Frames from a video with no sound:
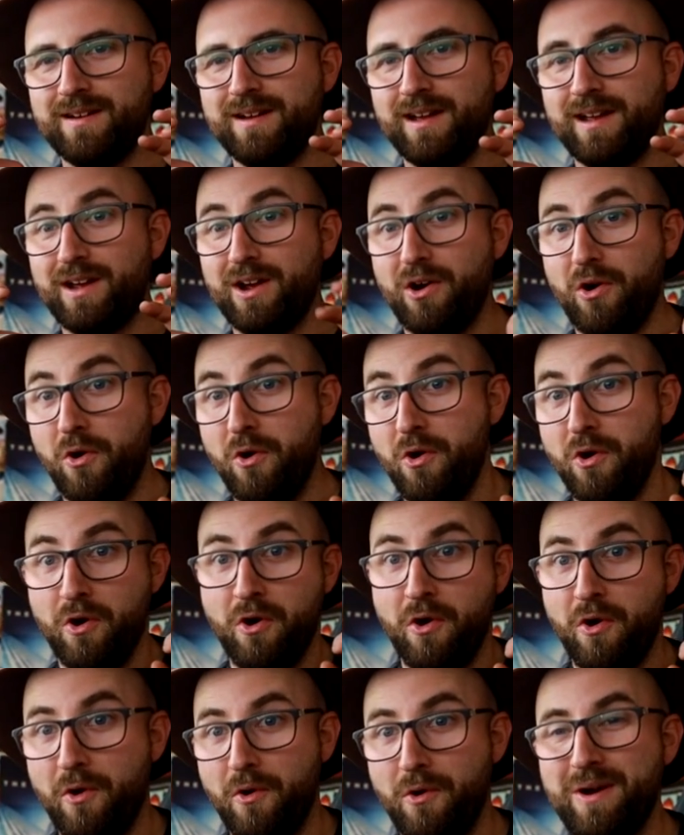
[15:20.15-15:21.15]
like,
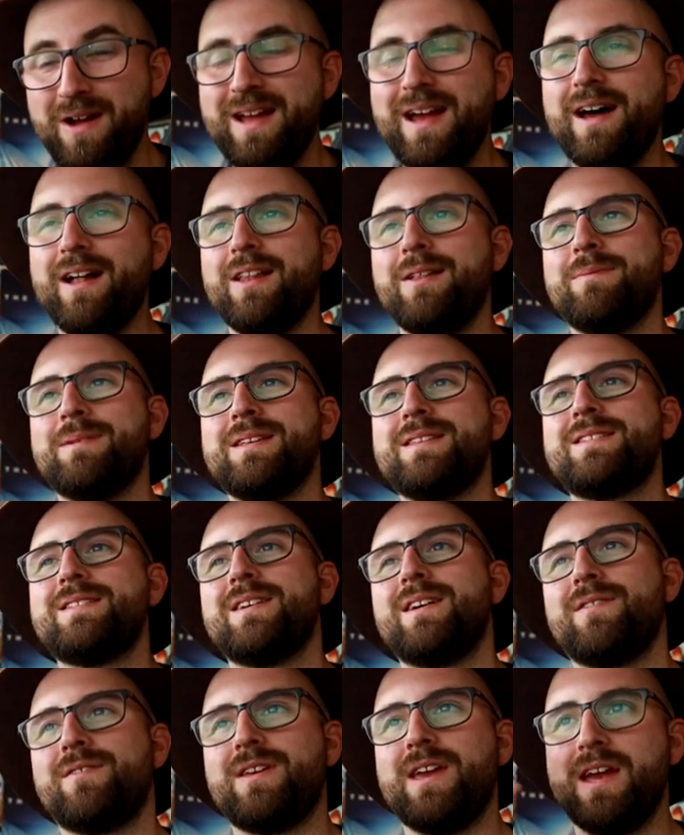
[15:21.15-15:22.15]
uh-oh elements
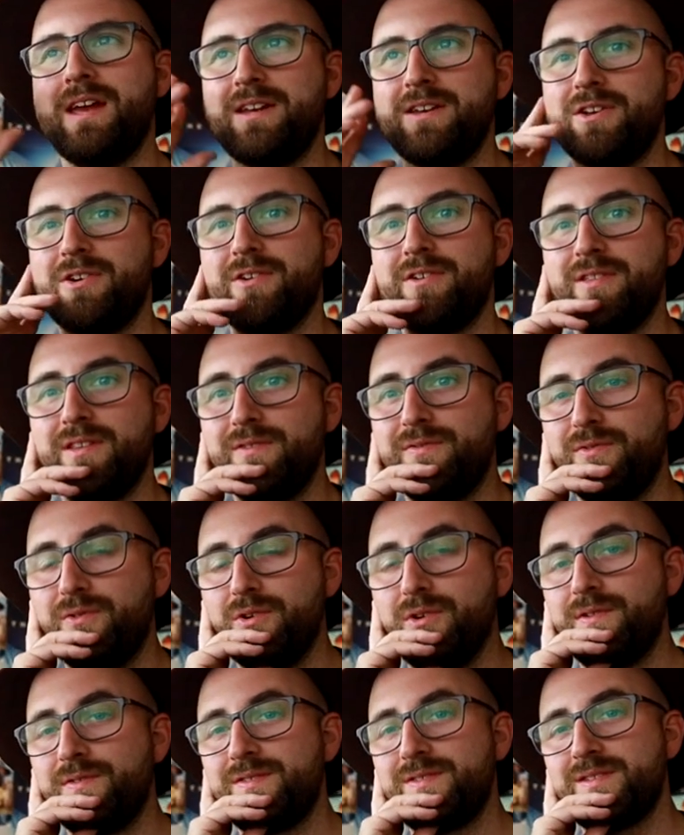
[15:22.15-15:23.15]
of King Durin the
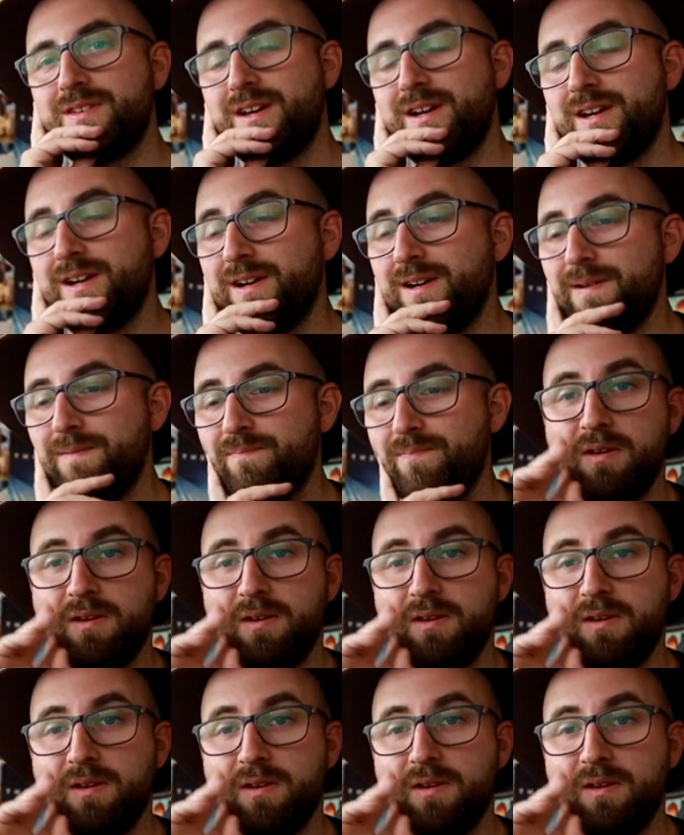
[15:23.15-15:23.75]
Fourth's uh,